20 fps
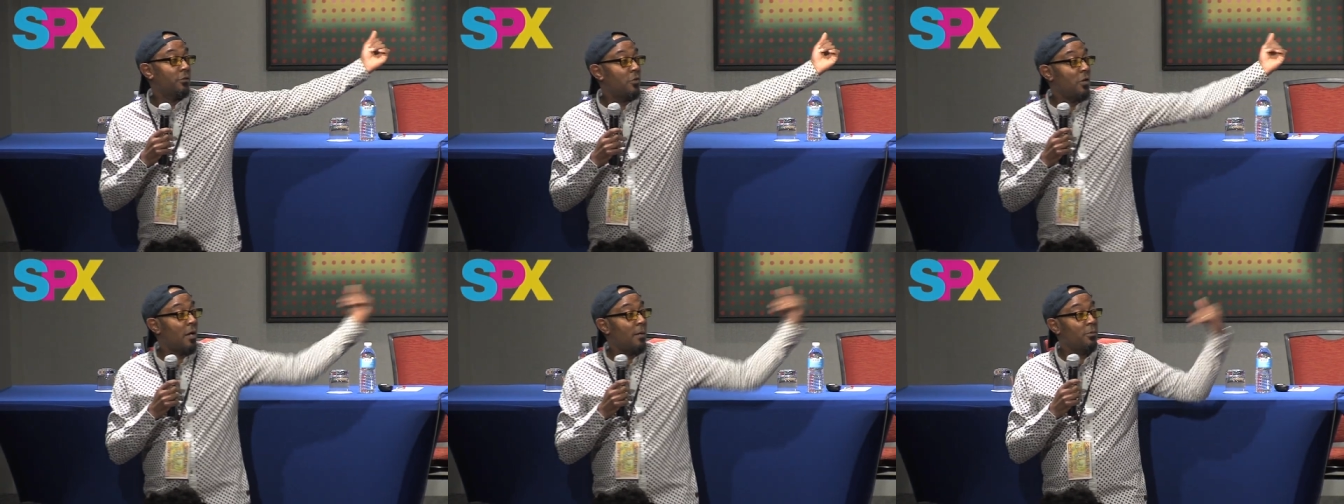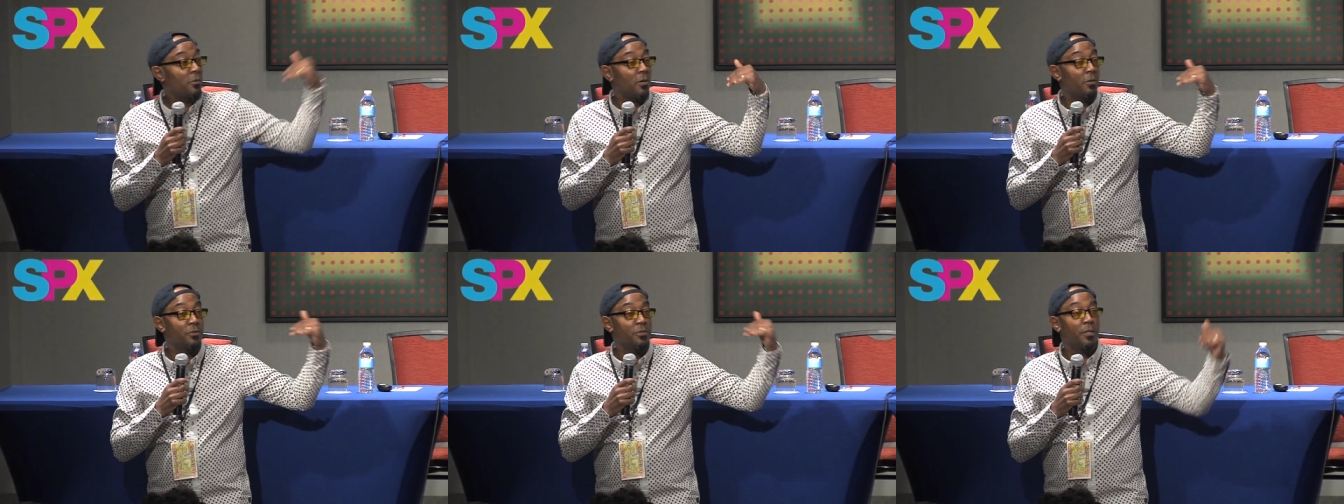
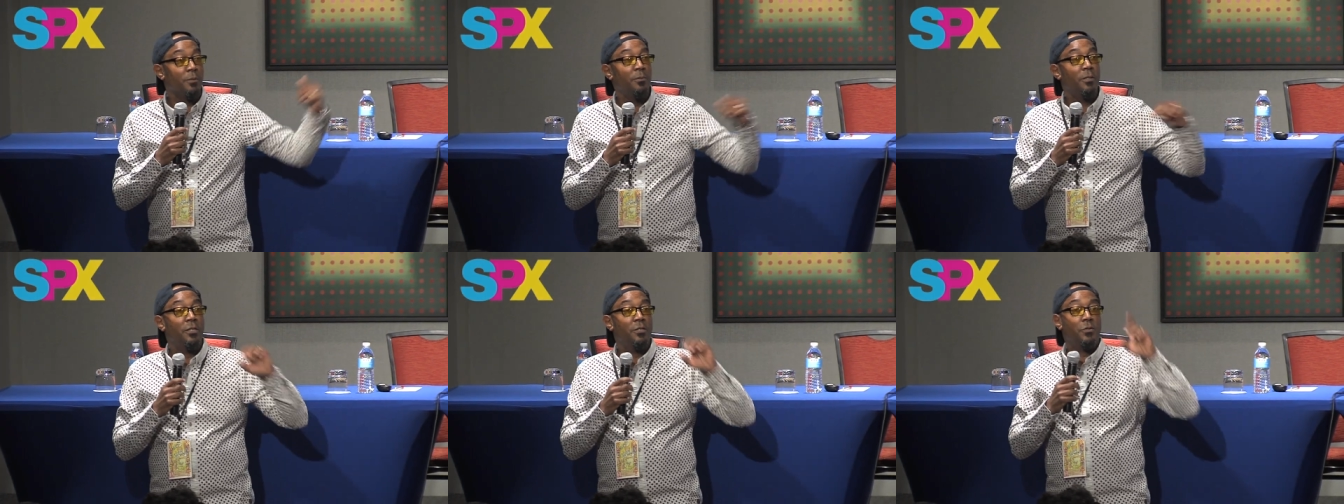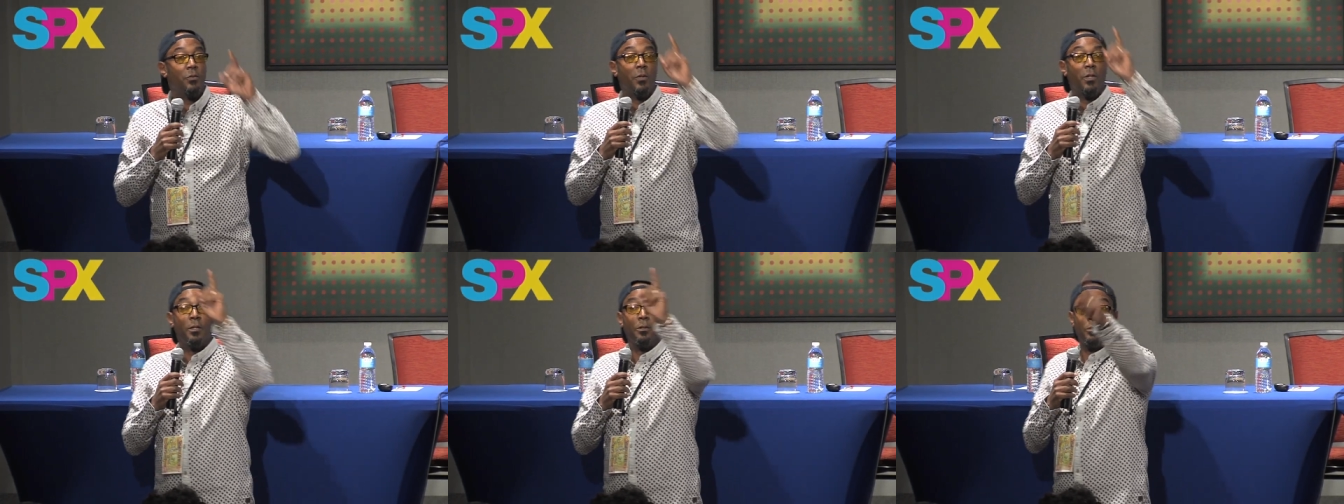cop cars coming
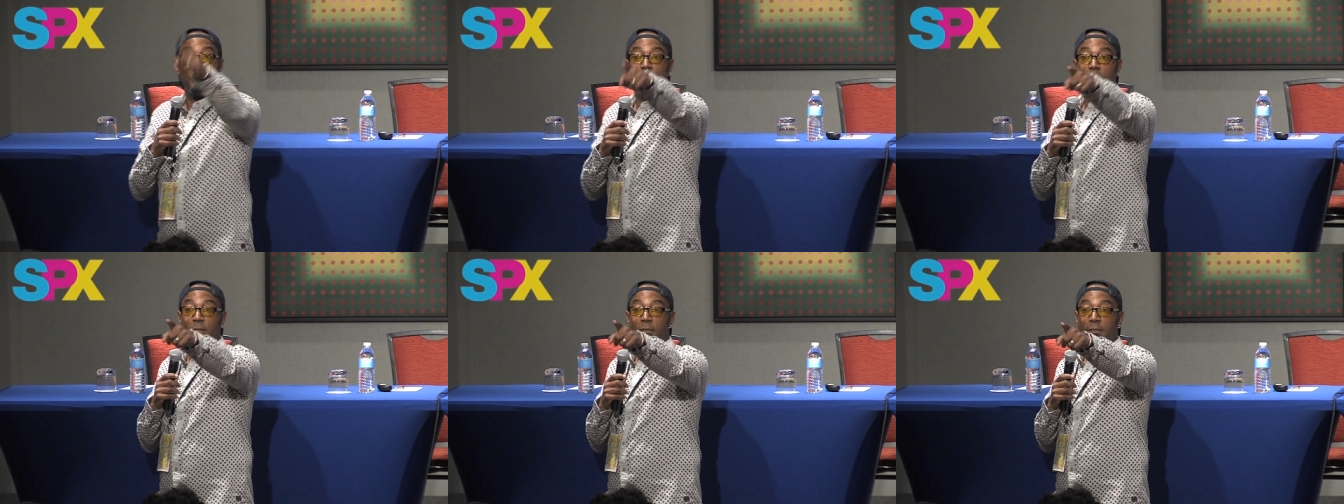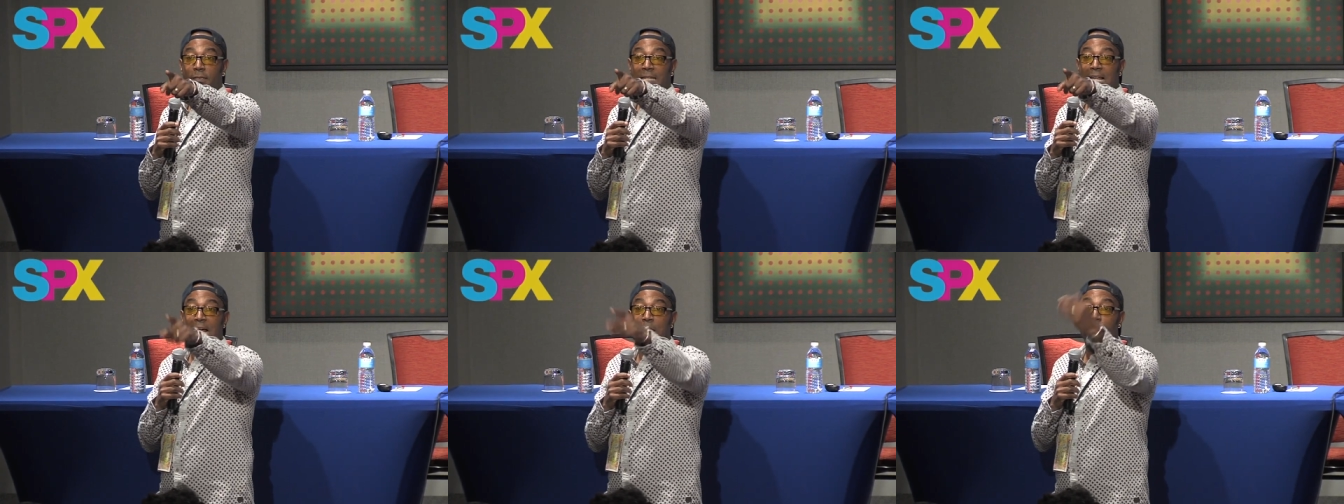this way, look
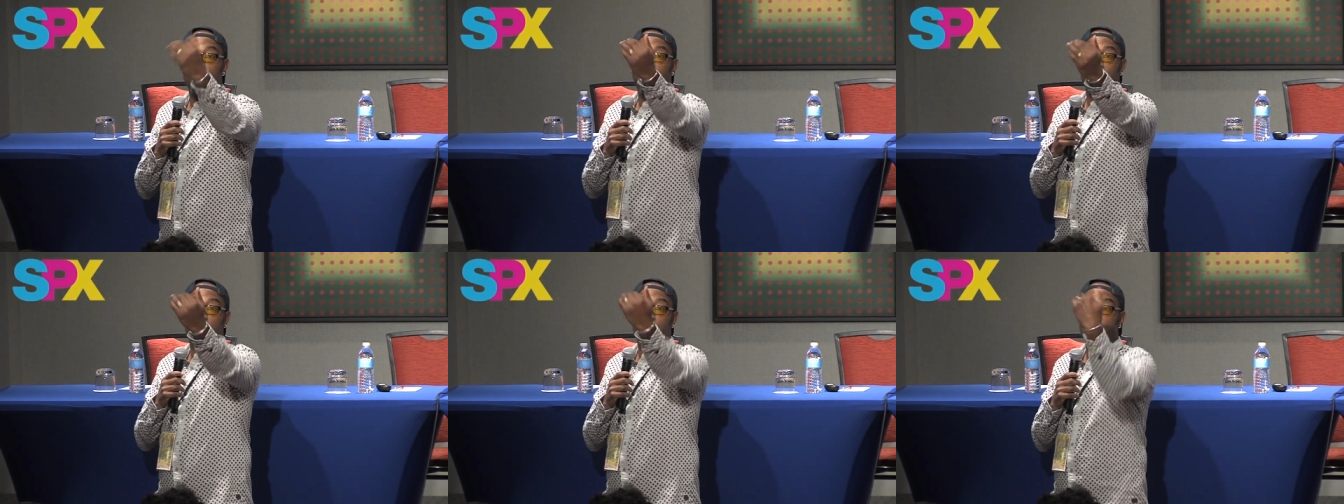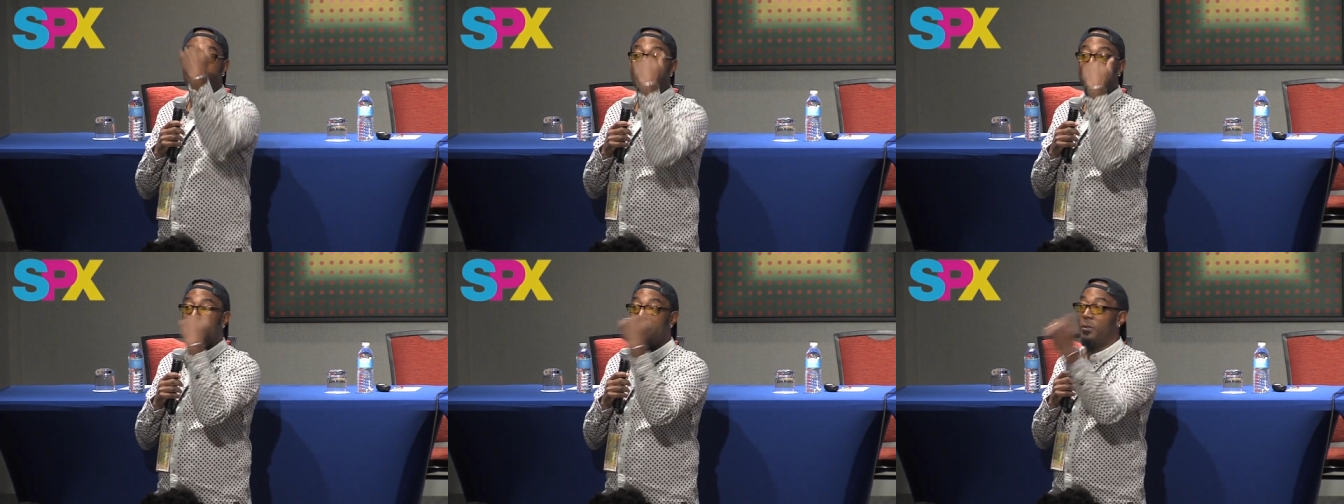that way,
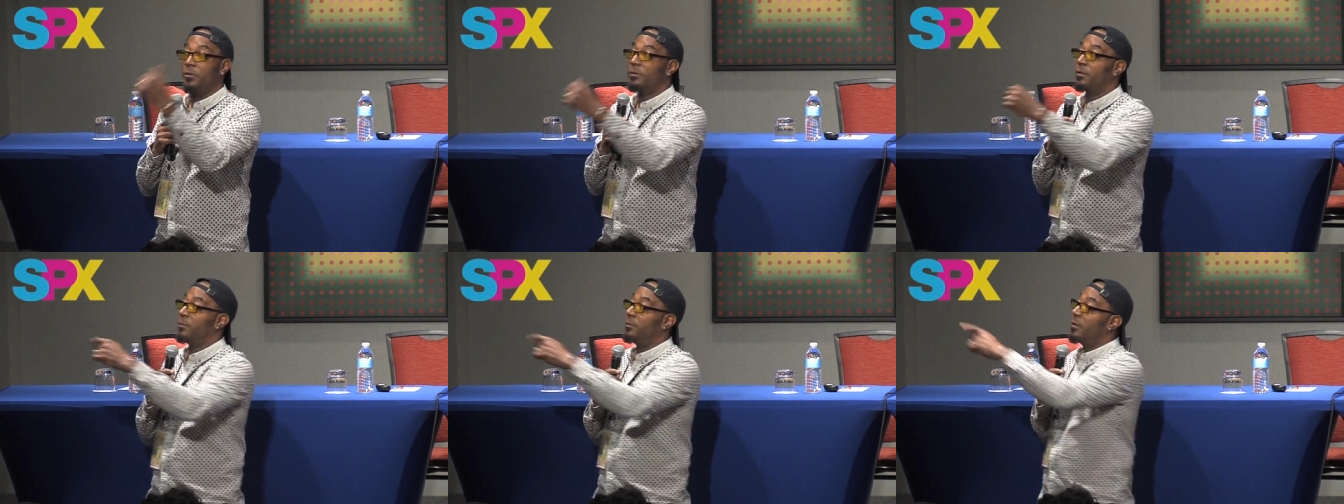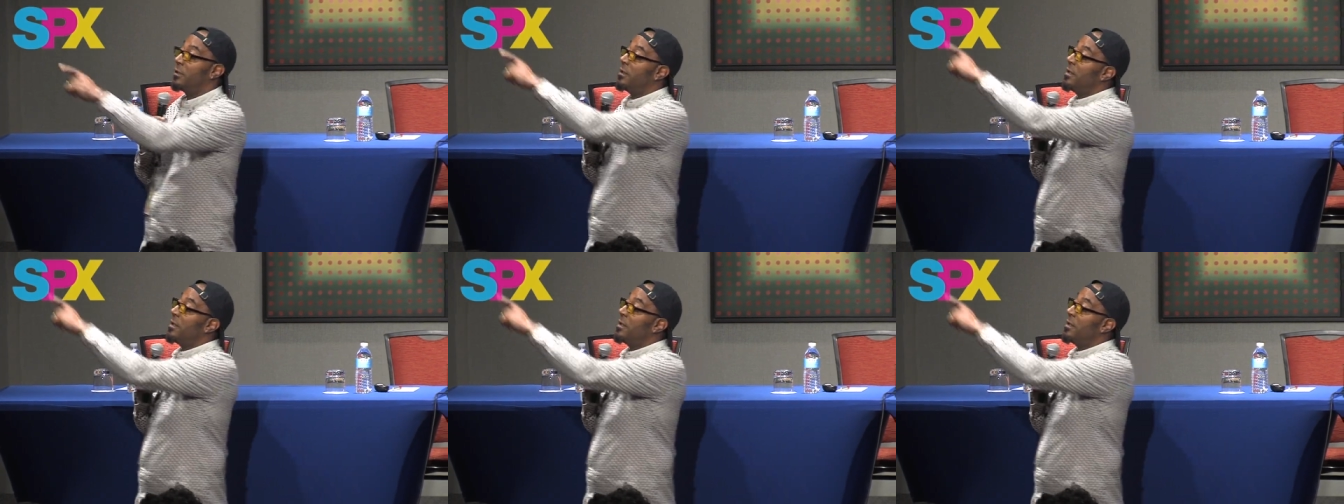cop cars coming,